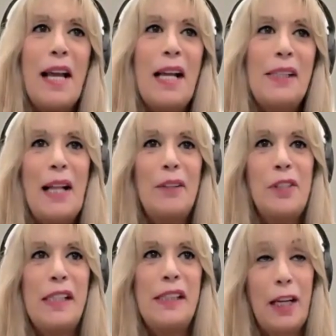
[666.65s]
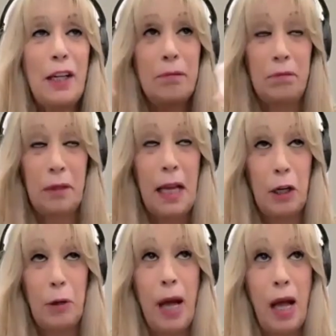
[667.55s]
has allergies like
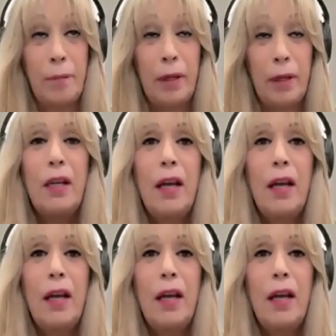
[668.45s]
her mom.